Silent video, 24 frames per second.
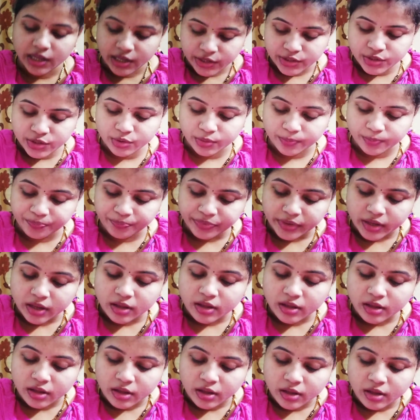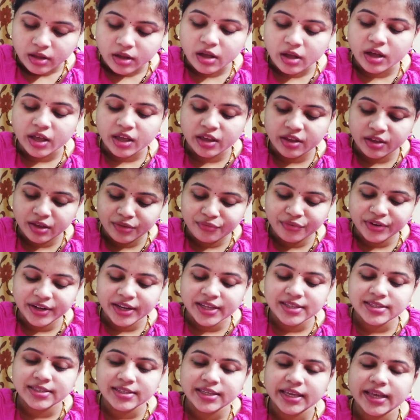So if it
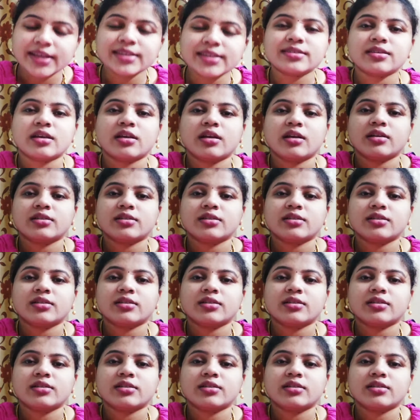is yes,